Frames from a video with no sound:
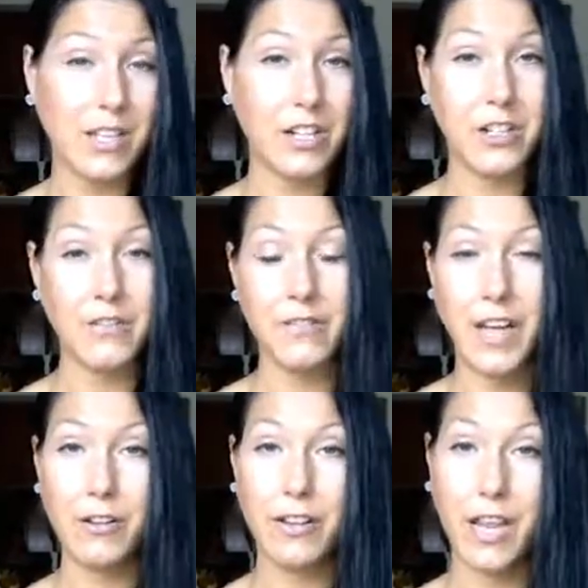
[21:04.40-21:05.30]
Asia,
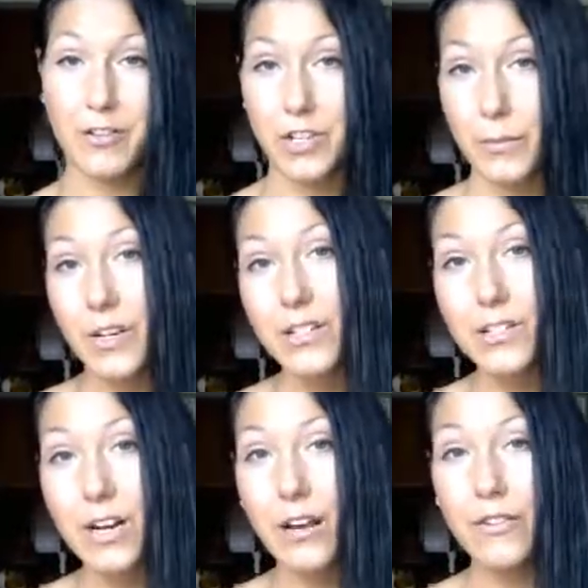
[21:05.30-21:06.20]
not only how cheap it is to
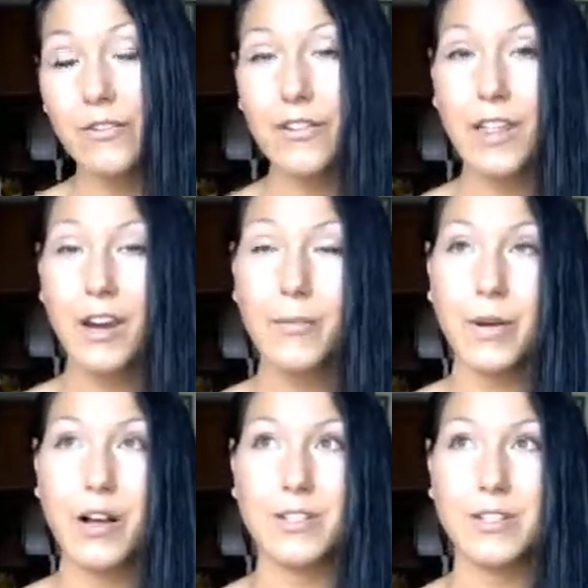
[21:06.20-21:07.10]
travel over there,
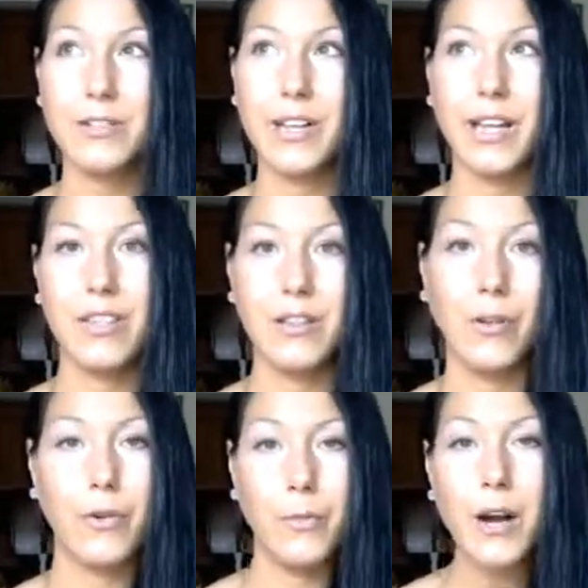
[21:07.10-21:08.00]
but also like the
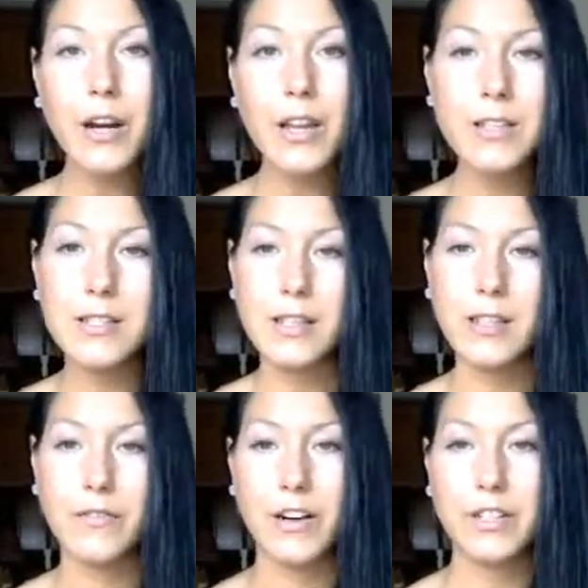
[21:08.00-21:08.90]
local markets
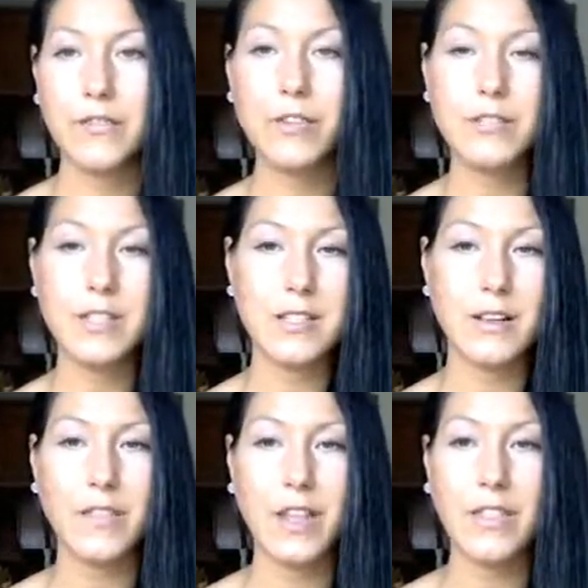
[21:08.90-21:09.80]
and the fresh fruits and
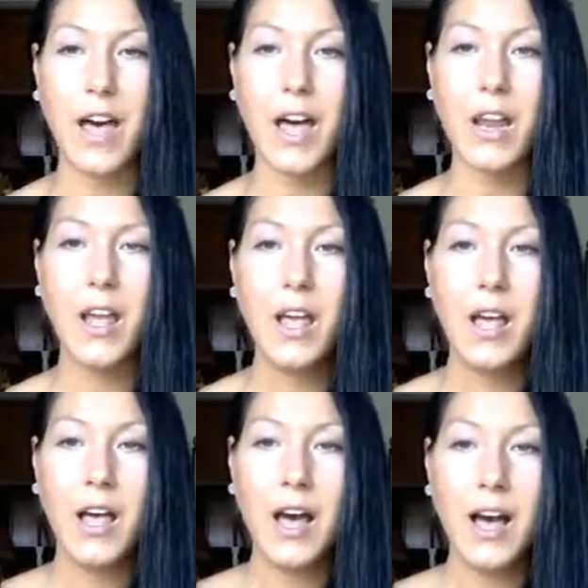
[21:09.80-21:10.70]
stuff like that.
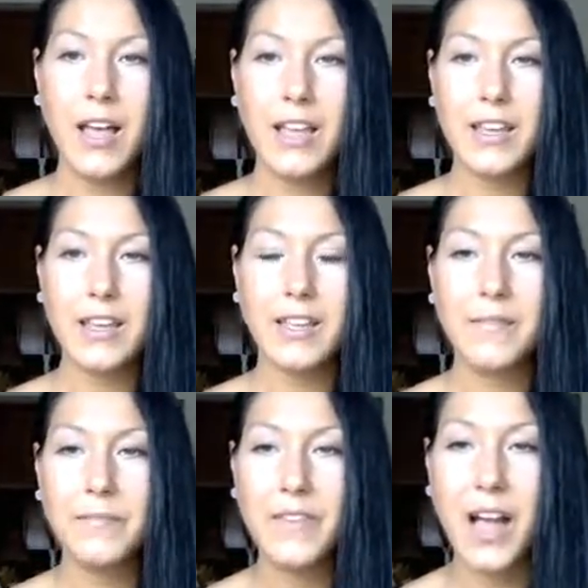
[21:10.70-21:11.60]
Hi, Ankit.
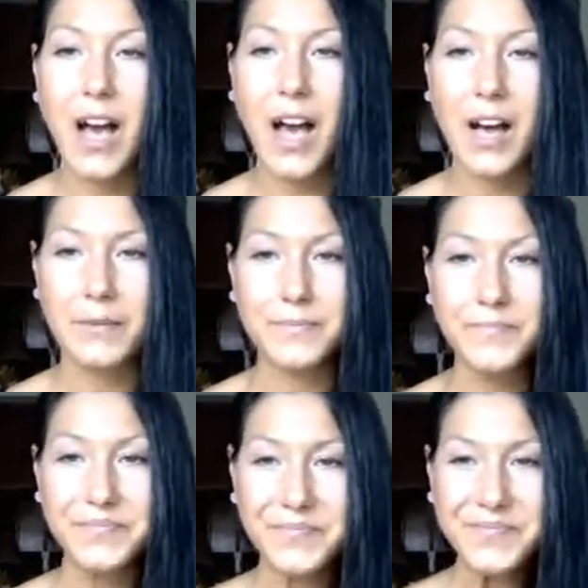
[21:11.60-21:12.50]
Hi
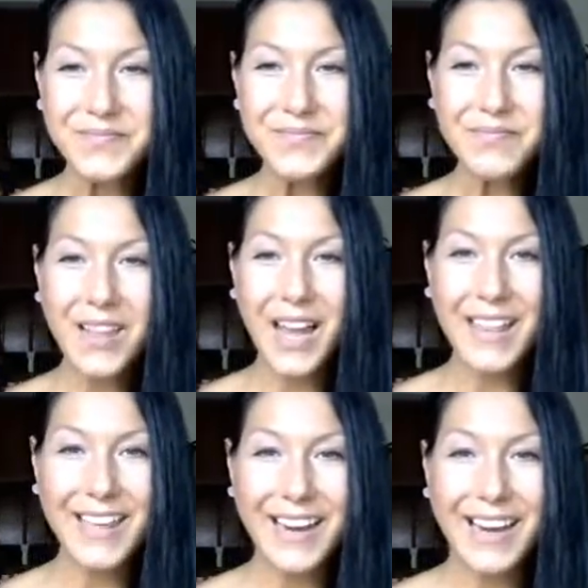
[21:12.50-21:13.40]

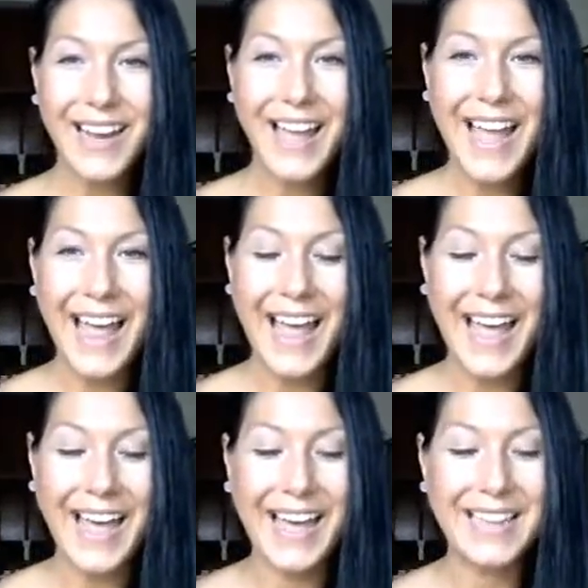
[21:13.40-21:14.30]
there.
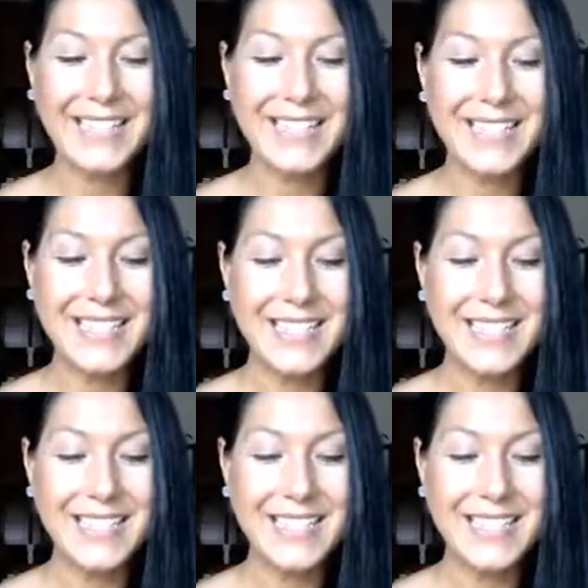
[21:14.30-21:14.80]
And